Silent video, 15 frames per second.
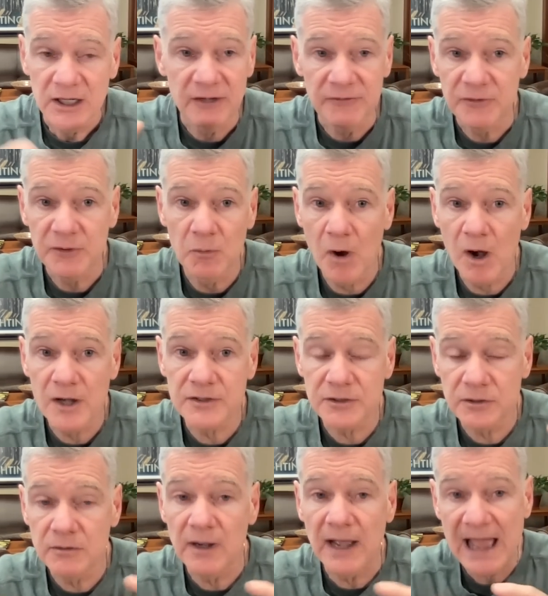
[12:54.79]
If you want
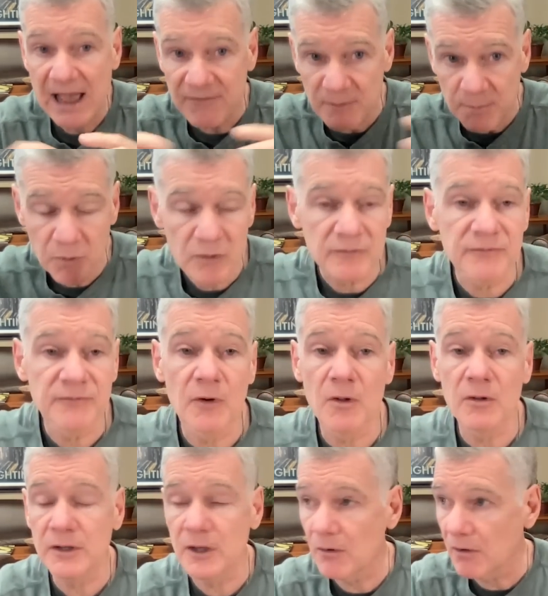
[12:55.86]
to have a
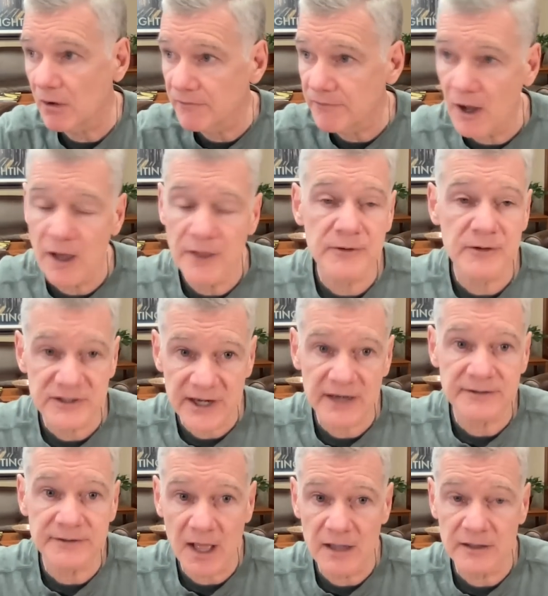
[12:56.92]
portfolio of other
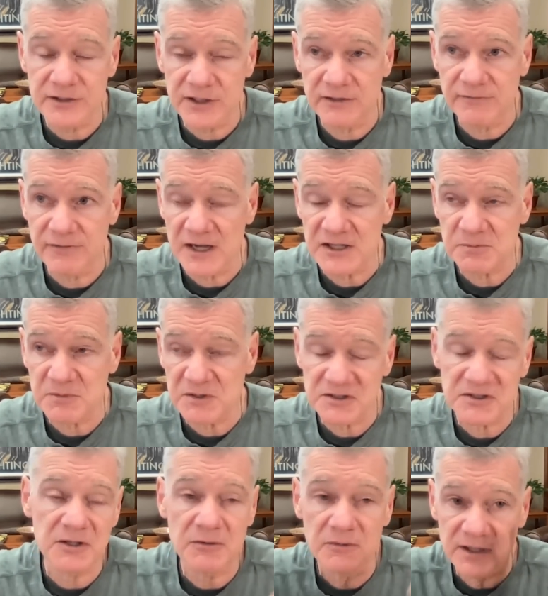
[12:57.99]
technology
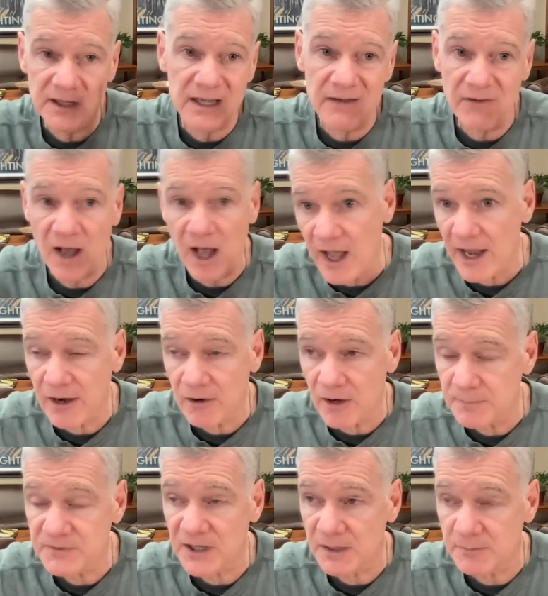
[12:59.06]
investments that you think have a higher
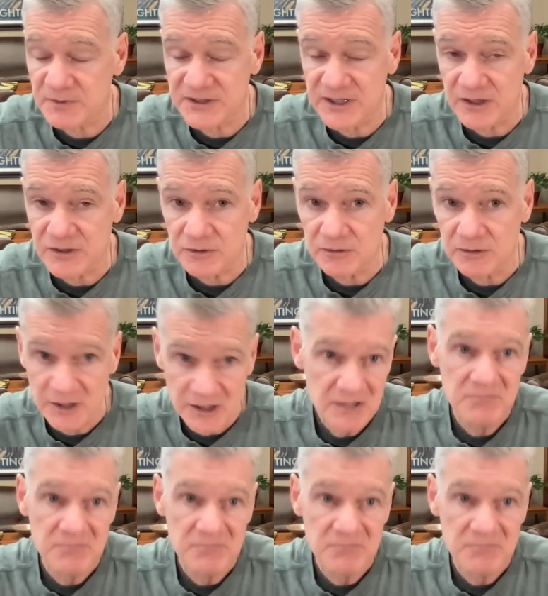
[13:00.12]
upside potential,